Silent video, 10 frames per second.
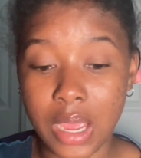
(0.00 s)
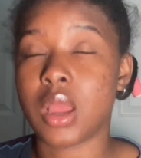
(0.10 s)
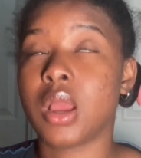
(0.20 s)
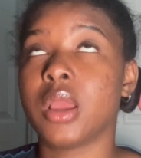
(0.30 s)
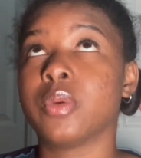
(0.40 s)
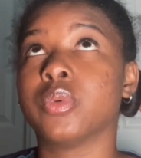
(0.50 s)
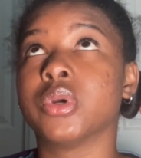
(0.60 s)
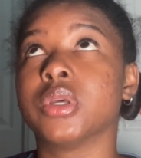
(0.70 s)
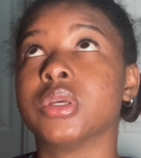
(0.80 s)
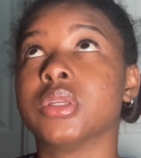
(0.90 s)
I
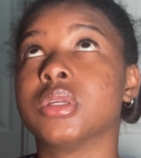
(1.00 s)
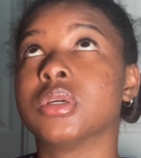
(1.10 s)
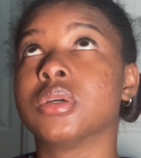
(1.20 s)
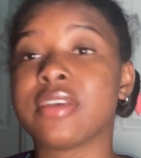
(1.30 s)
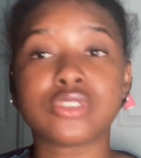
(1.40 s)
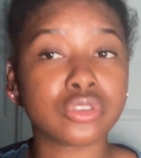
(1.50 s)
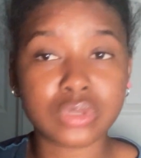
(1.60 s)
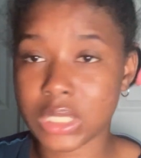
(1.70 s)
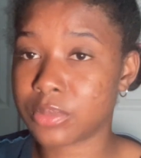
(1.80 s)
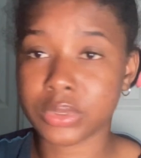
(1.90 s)
would have to use
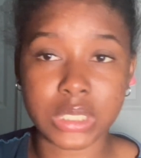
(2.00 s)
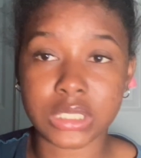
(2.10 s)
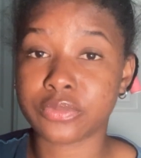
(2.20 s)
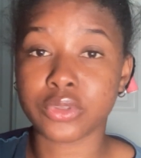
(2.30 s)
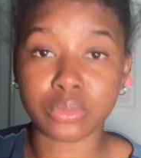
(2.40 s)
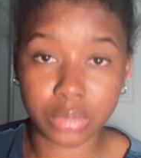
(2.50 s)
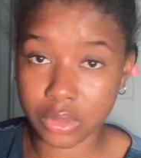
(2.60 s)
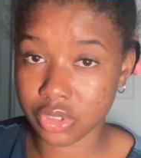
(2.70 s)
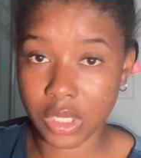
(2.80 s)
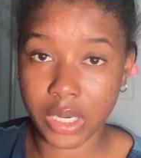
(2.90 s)
heat protectant for the blow
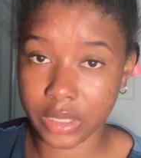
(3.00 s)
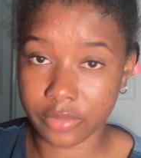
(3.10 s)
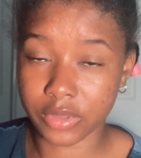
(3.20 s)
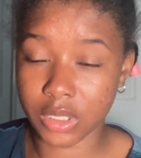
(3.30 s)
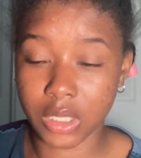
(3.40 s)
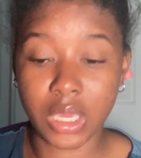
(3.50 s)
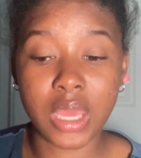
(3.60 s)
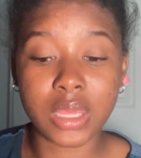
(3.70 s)
dry and everything.